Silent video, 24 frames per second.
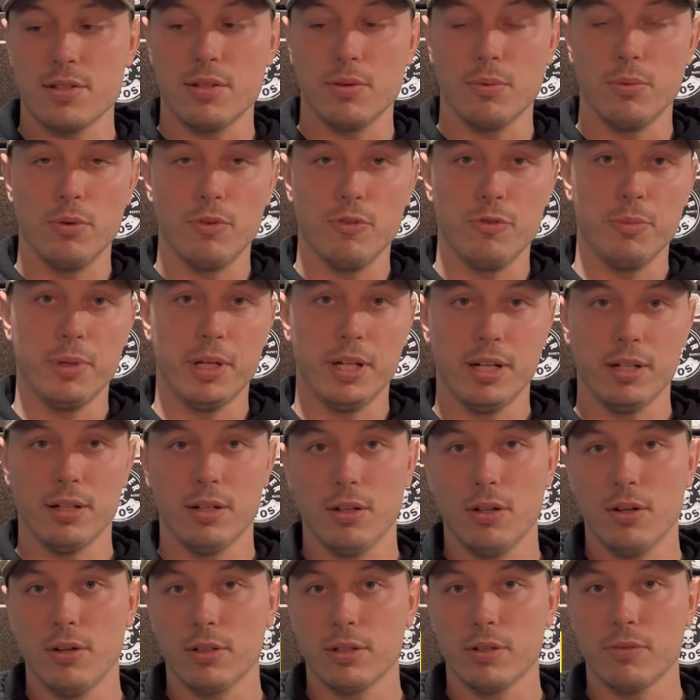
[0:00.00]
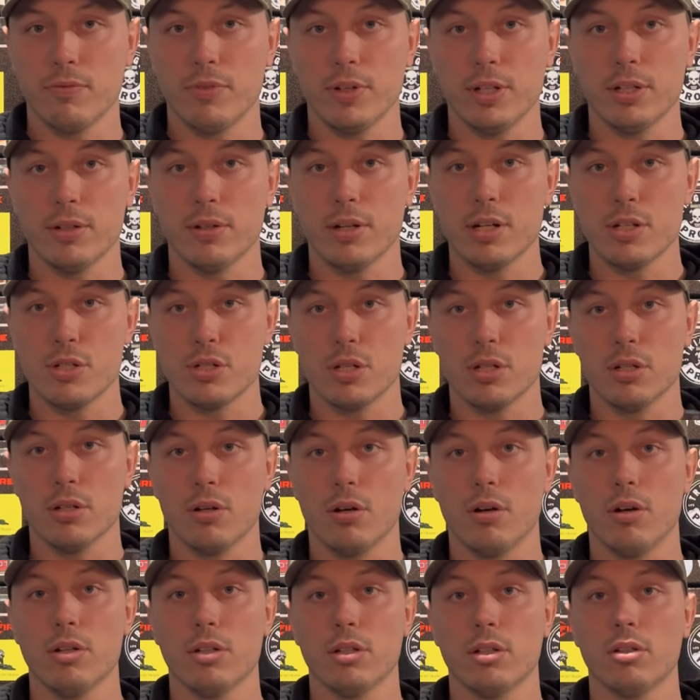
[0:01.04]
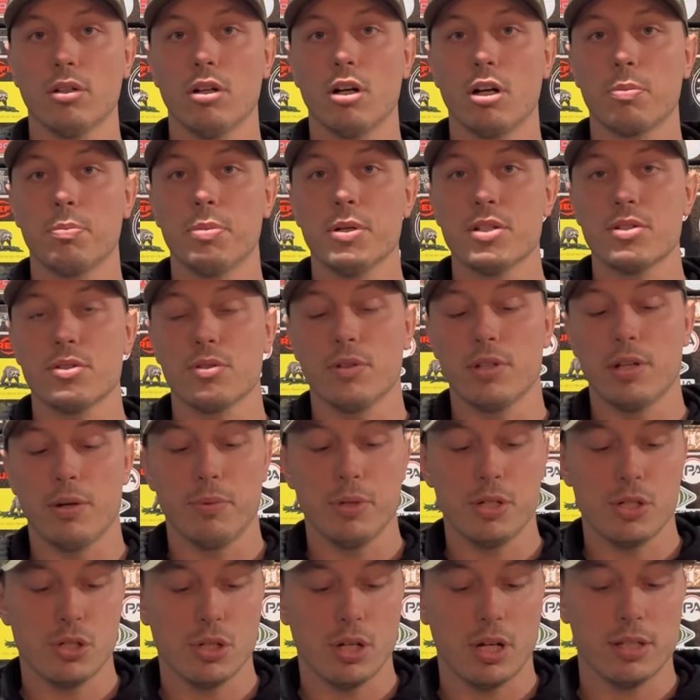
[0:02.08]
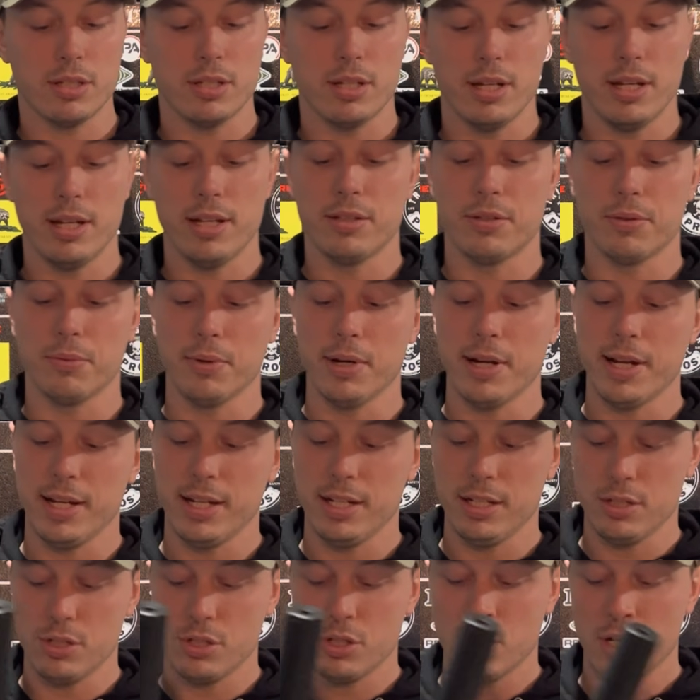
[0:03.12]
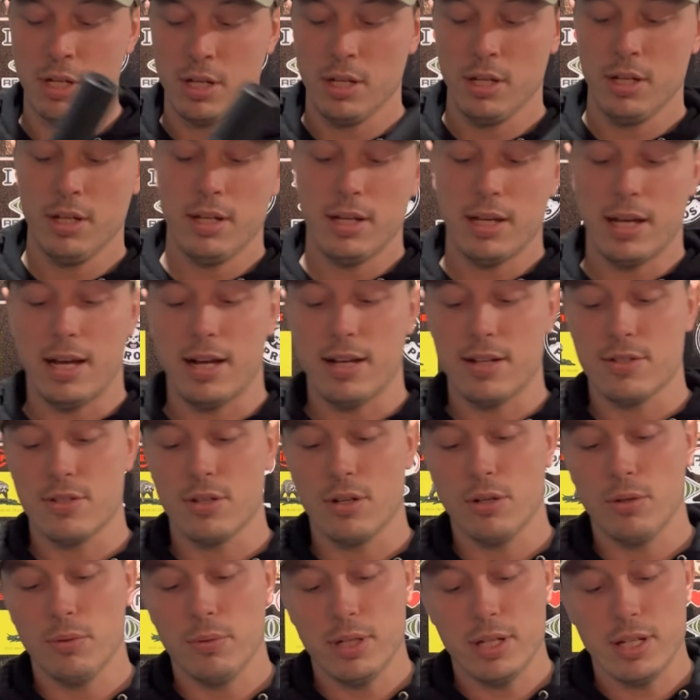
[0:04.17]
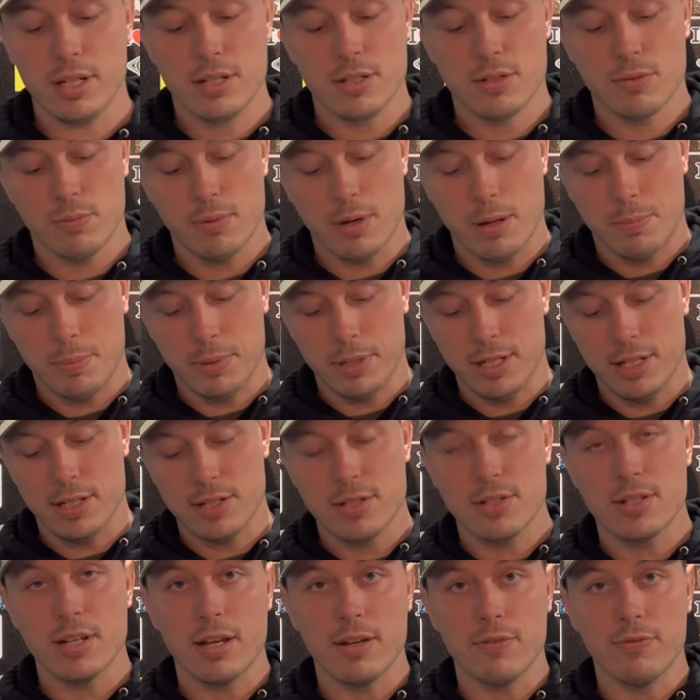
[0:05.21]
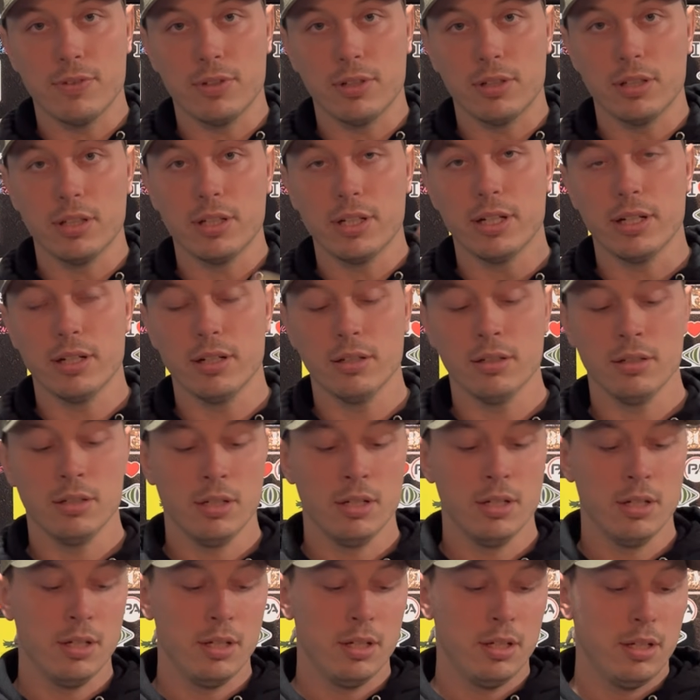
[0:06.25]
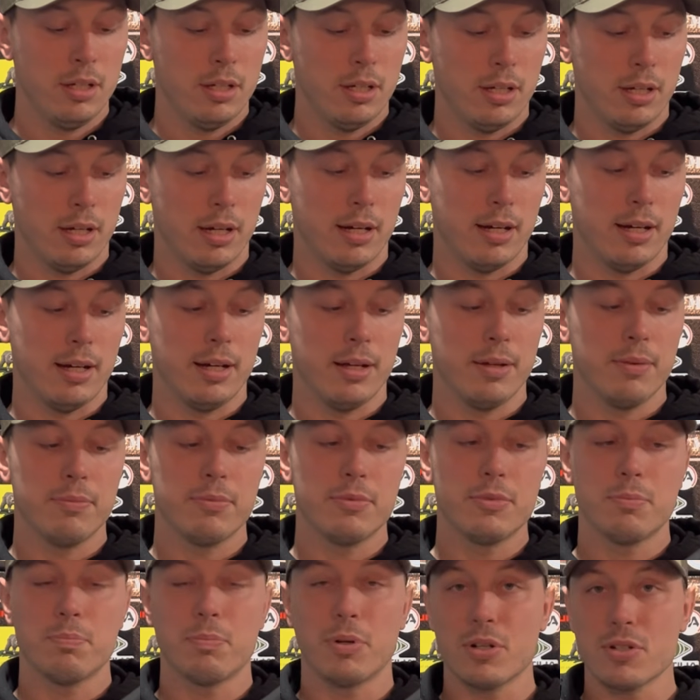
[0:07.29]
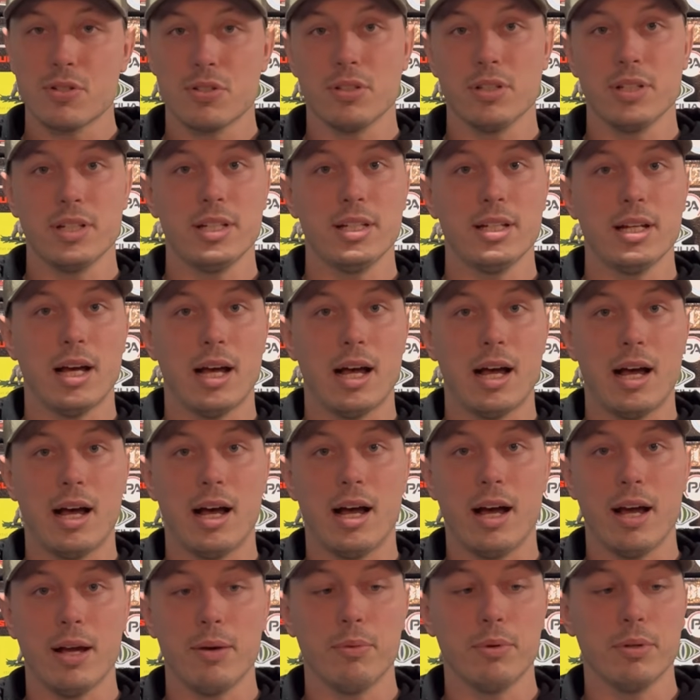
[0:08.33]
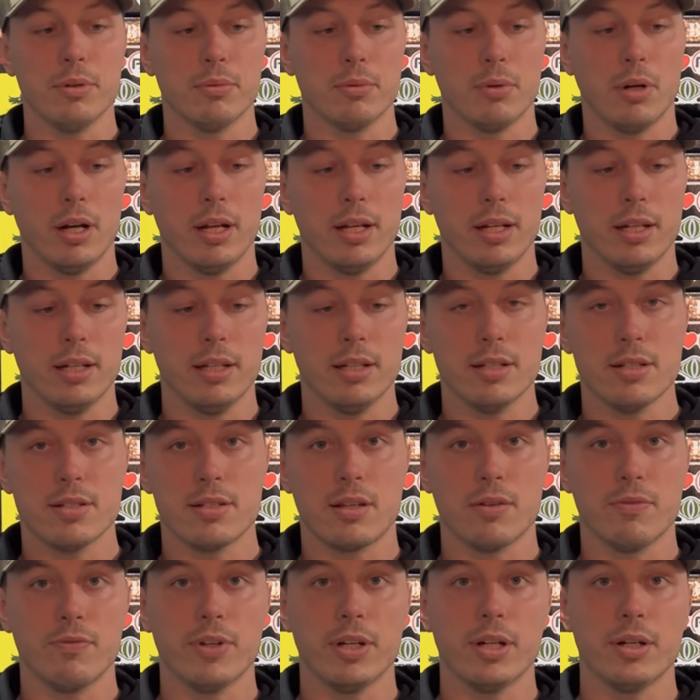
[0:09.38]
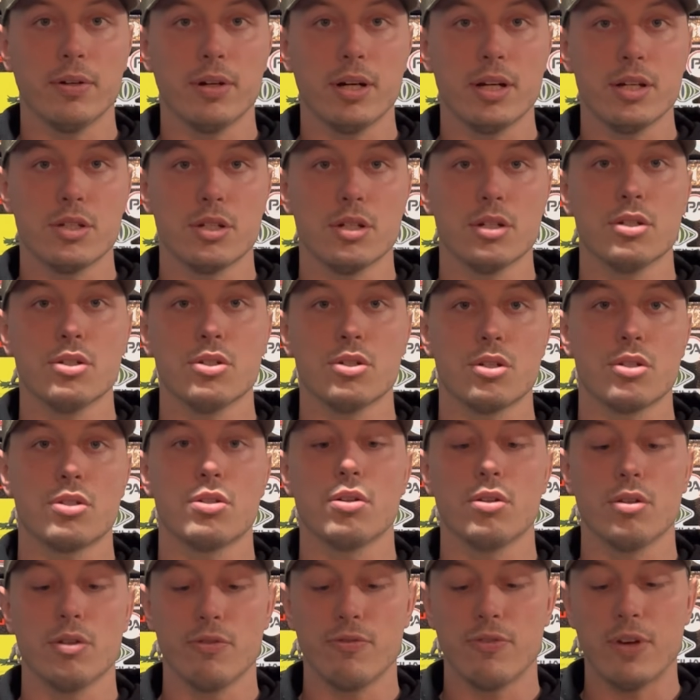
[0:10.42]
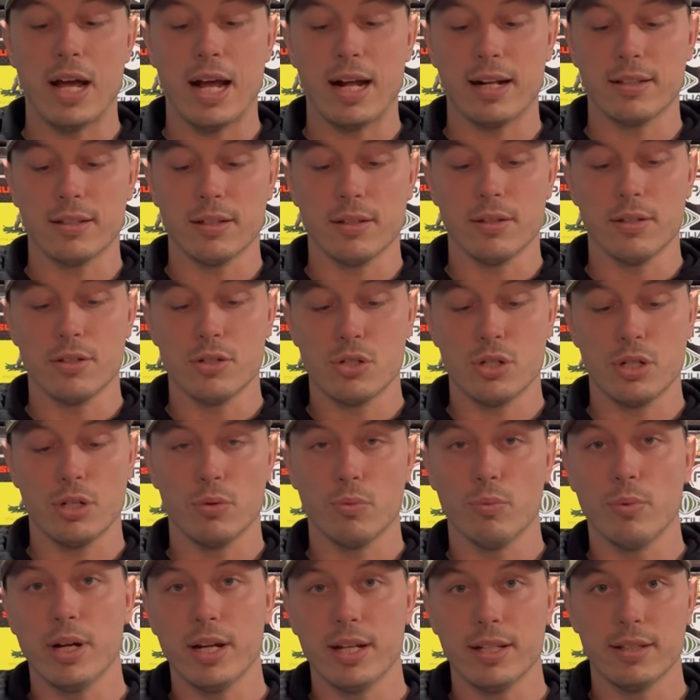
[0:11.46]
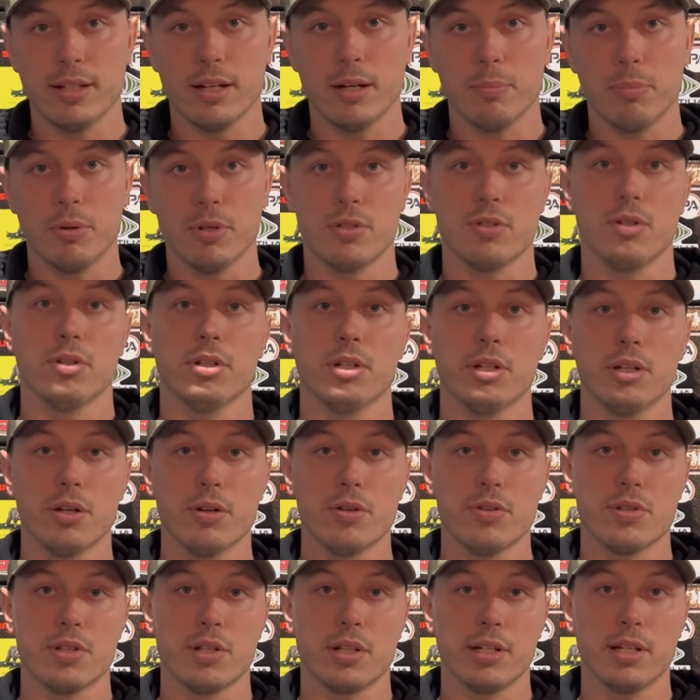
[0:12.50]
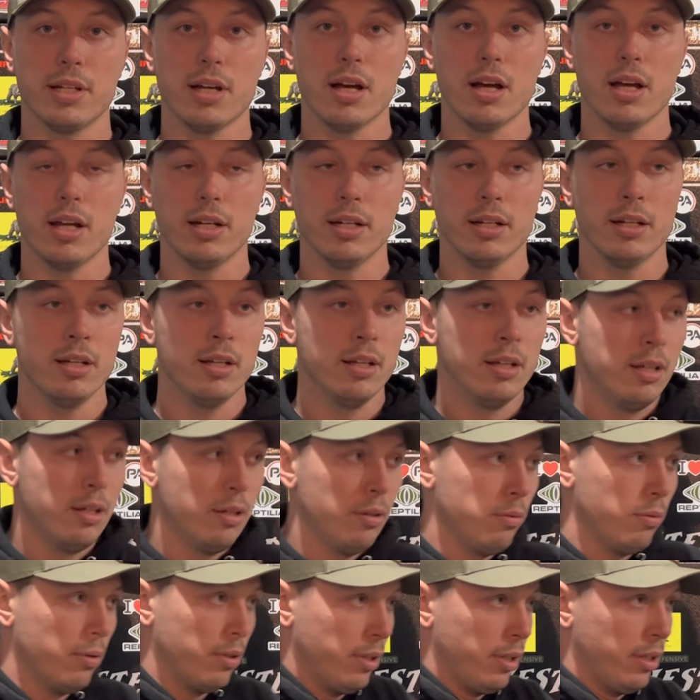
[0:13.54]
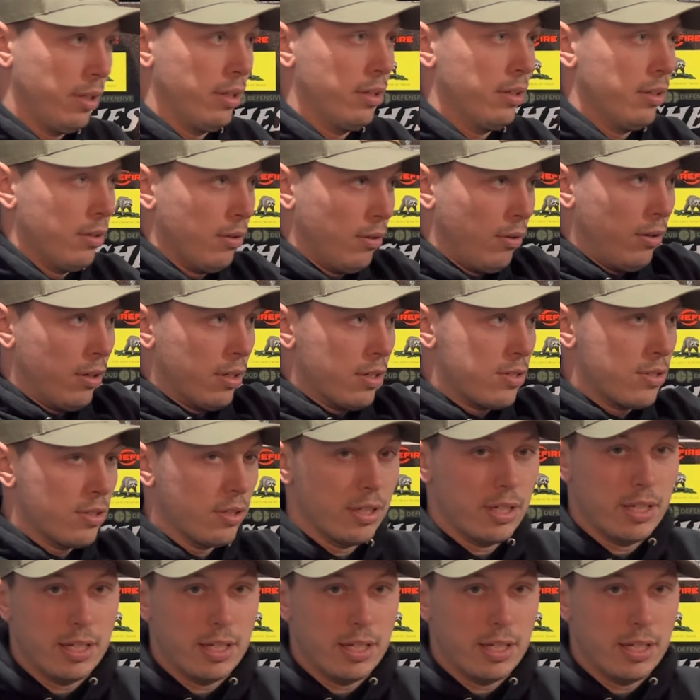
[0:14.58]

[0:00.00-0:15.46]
the Wolfman in the long configuration on the Glock pistol that we shot today at the range. As always, weapon is safe and clear. Personally, I wouldn't run it in this configuration just due to the fact of the sheer weight that it puts on the nose of the gun. And honestly,